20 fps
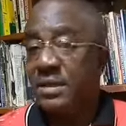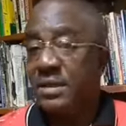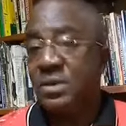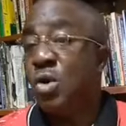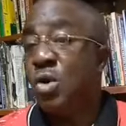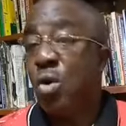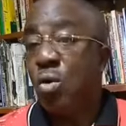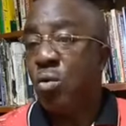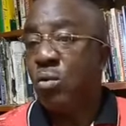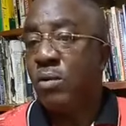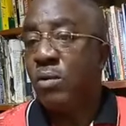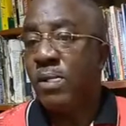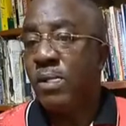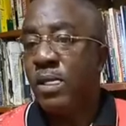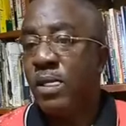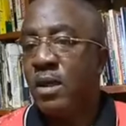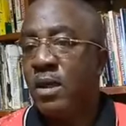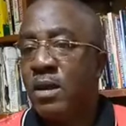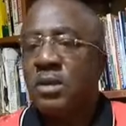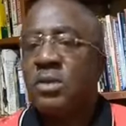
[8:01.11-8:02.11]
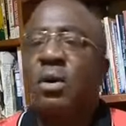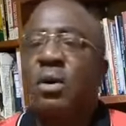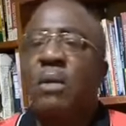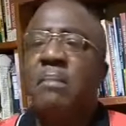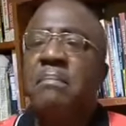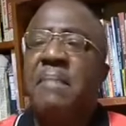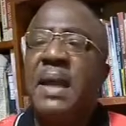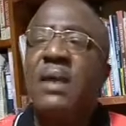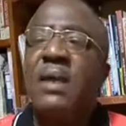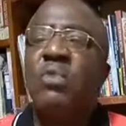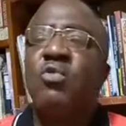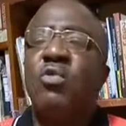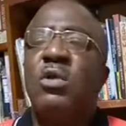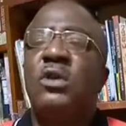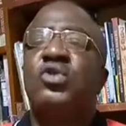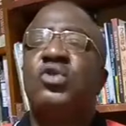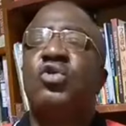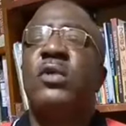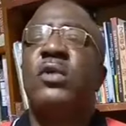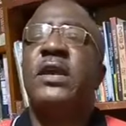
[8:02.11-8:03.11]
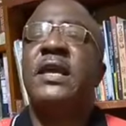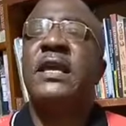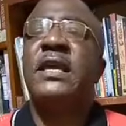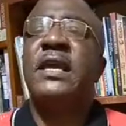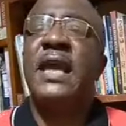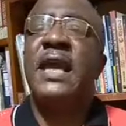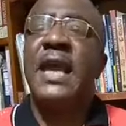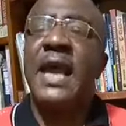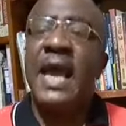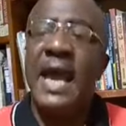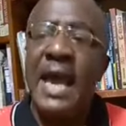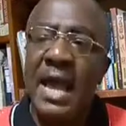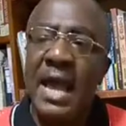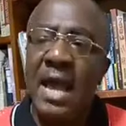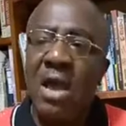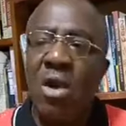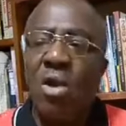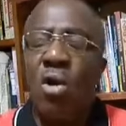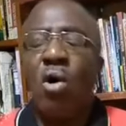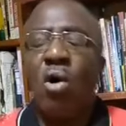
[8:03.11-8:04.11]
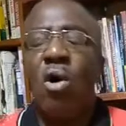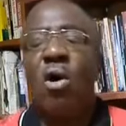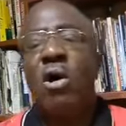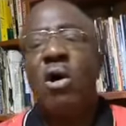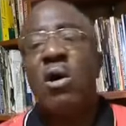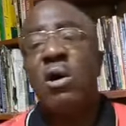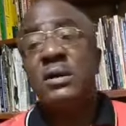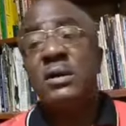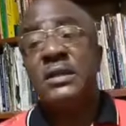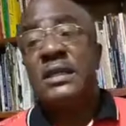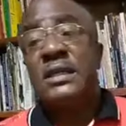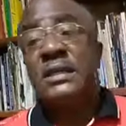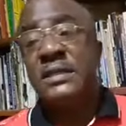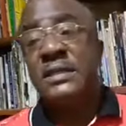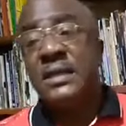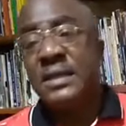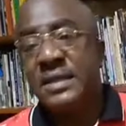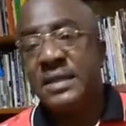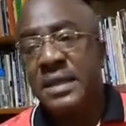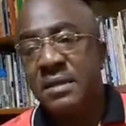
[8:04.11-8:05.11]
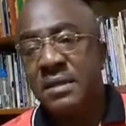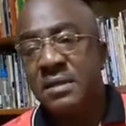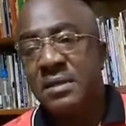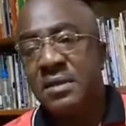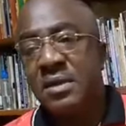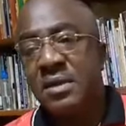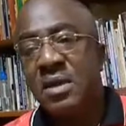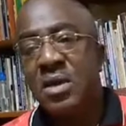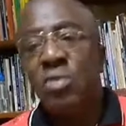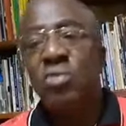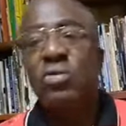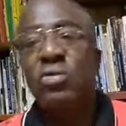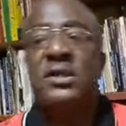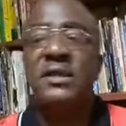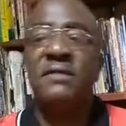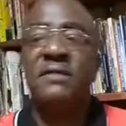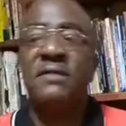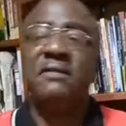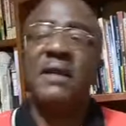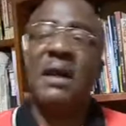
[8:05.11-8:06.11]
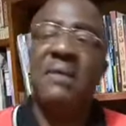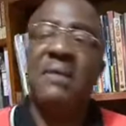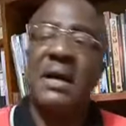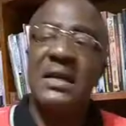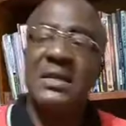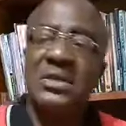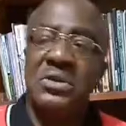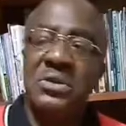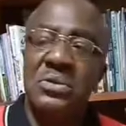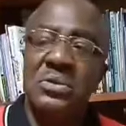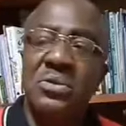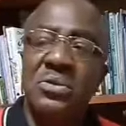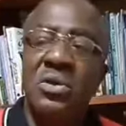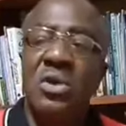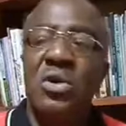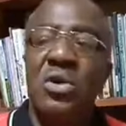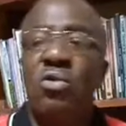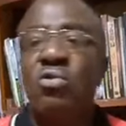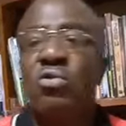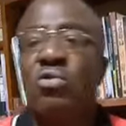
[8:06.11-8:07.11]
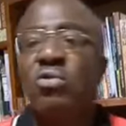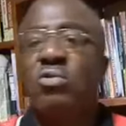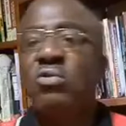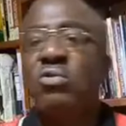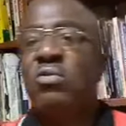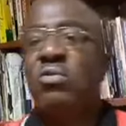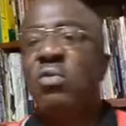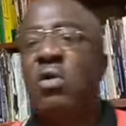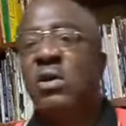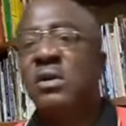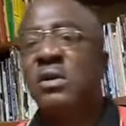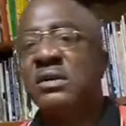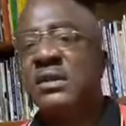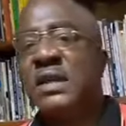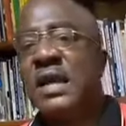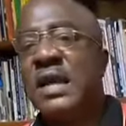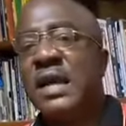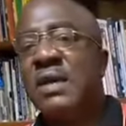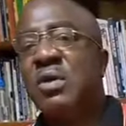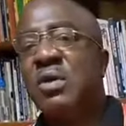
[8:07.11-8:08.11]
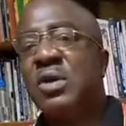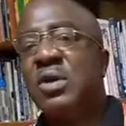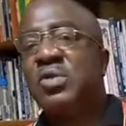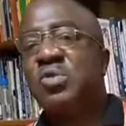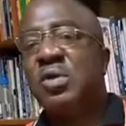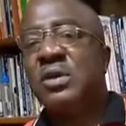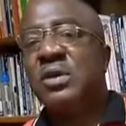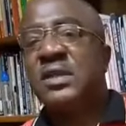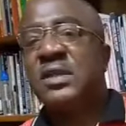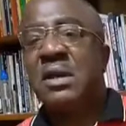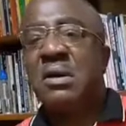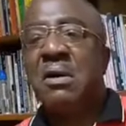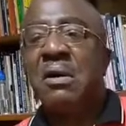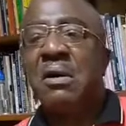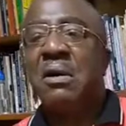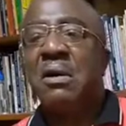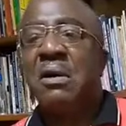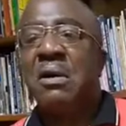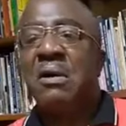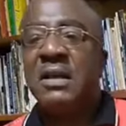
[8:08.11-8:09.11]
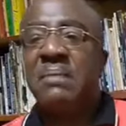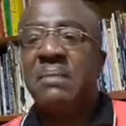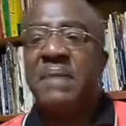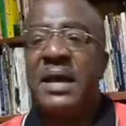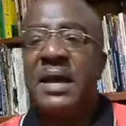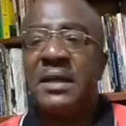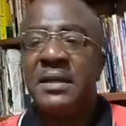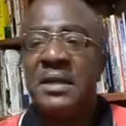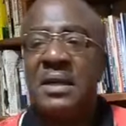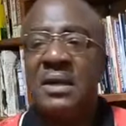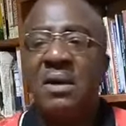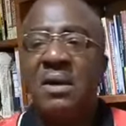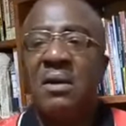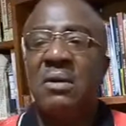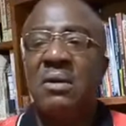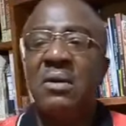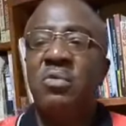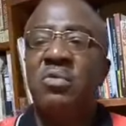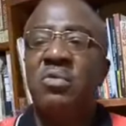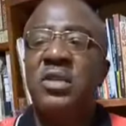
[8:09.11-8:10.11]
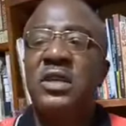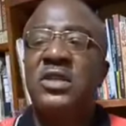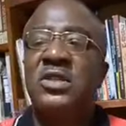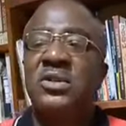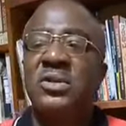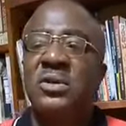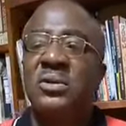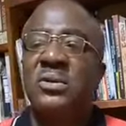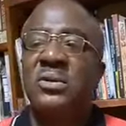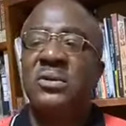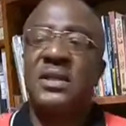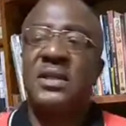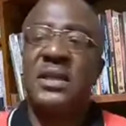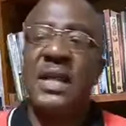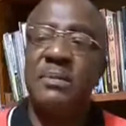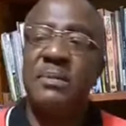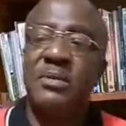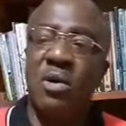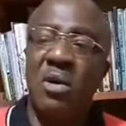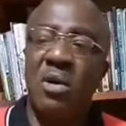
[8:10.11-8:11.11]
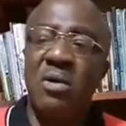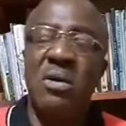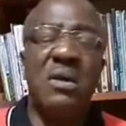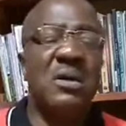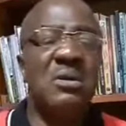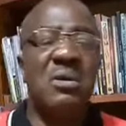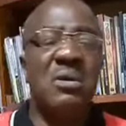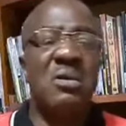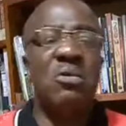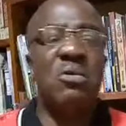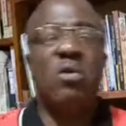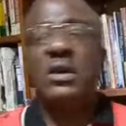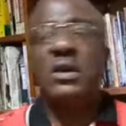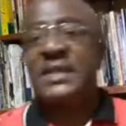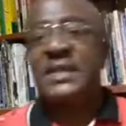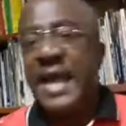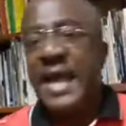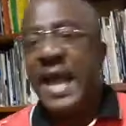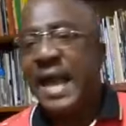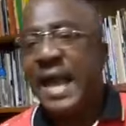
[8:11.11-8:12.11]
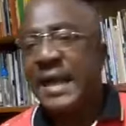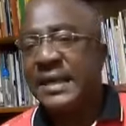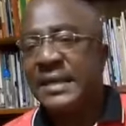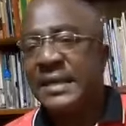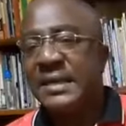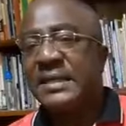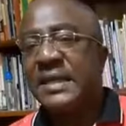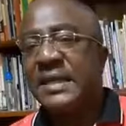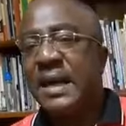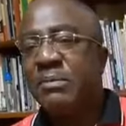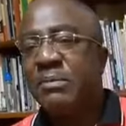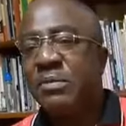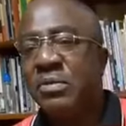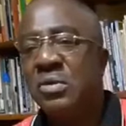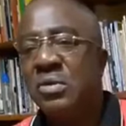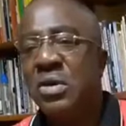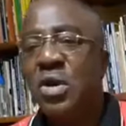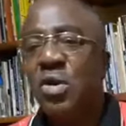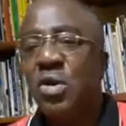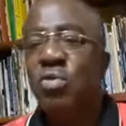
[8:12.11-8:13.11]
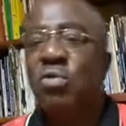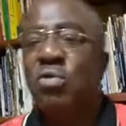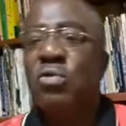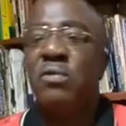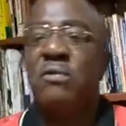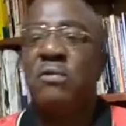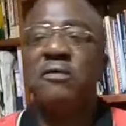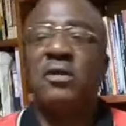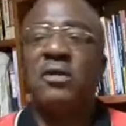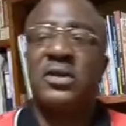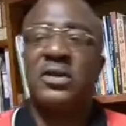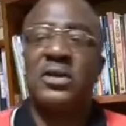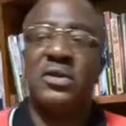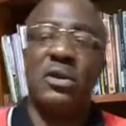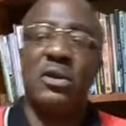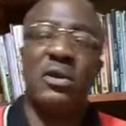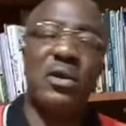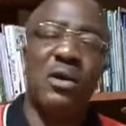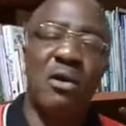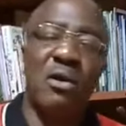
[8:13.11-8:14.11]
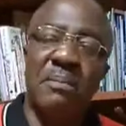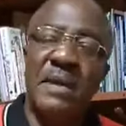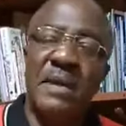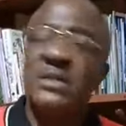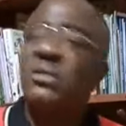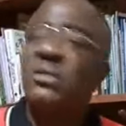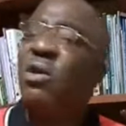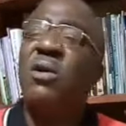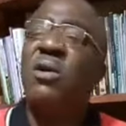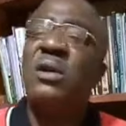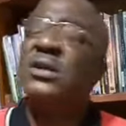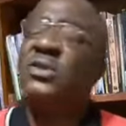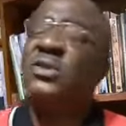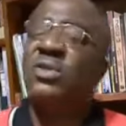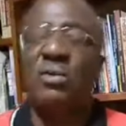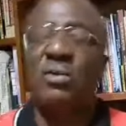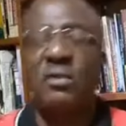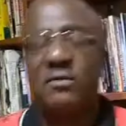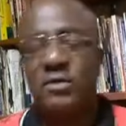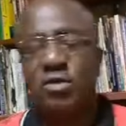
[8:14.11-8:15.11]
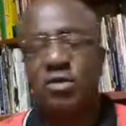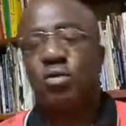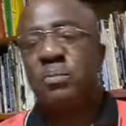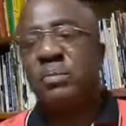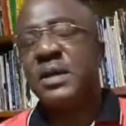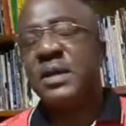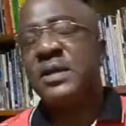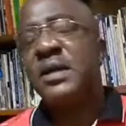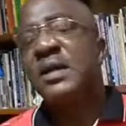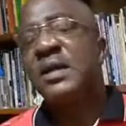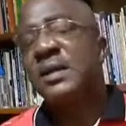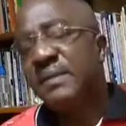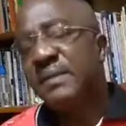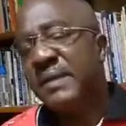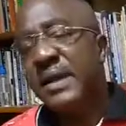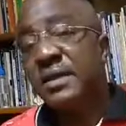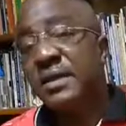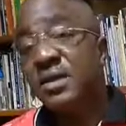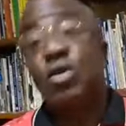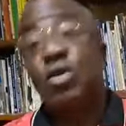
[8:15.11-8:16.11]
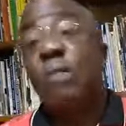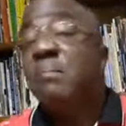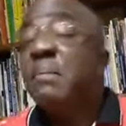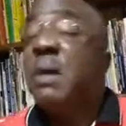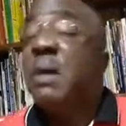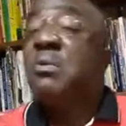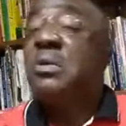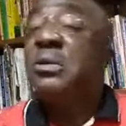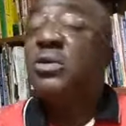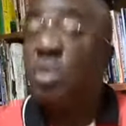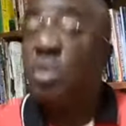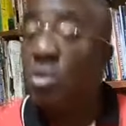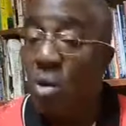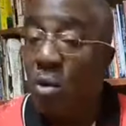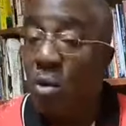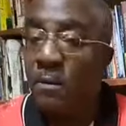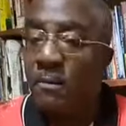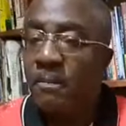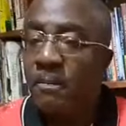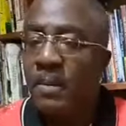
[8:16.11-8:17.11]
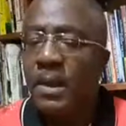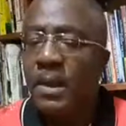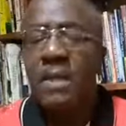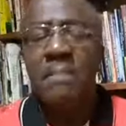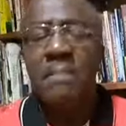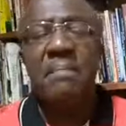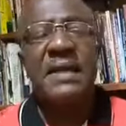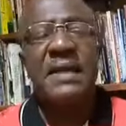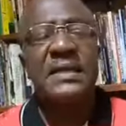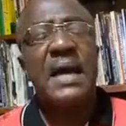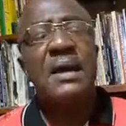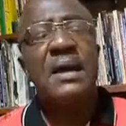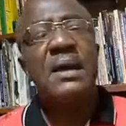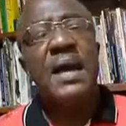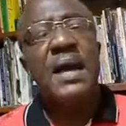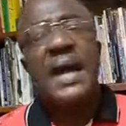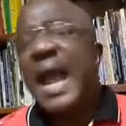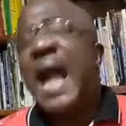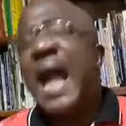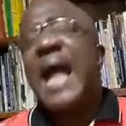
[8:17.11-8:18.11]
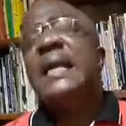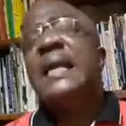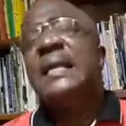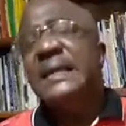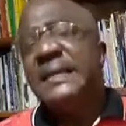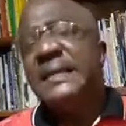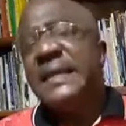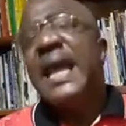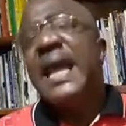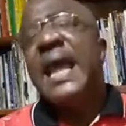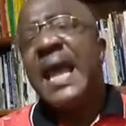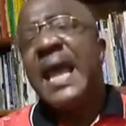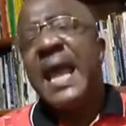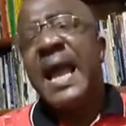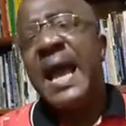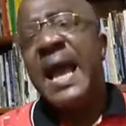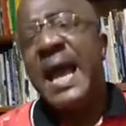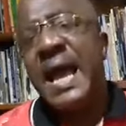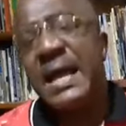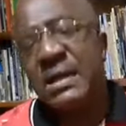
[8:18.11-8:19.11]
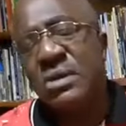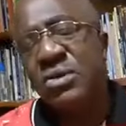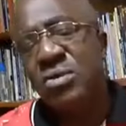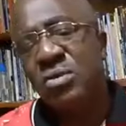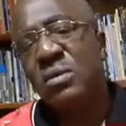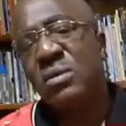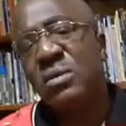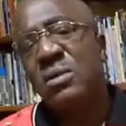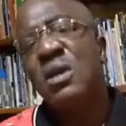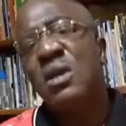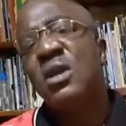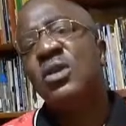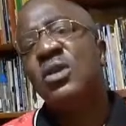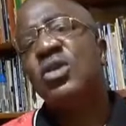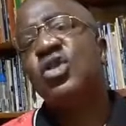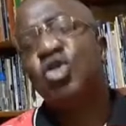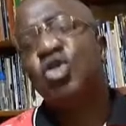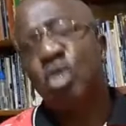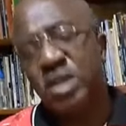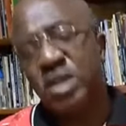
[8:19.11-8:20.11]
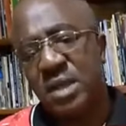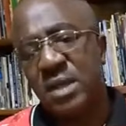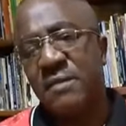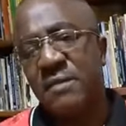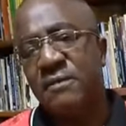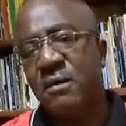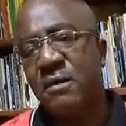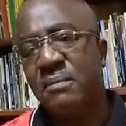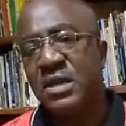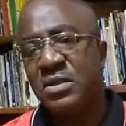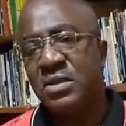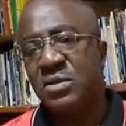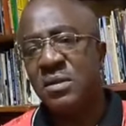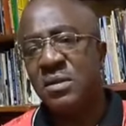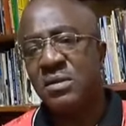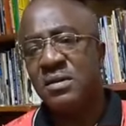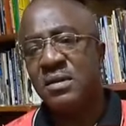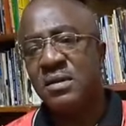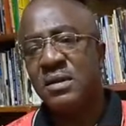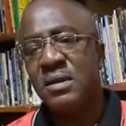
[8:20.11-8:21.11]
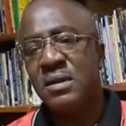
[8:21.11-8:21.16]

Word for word: No. So men want to hear all the details who deflowered you, who was, what was the color of bed, on which you slept on, you know, what year did it happen, who first sucked your breast, all these sort of stupid things. So men want to know, but can they handle such informations?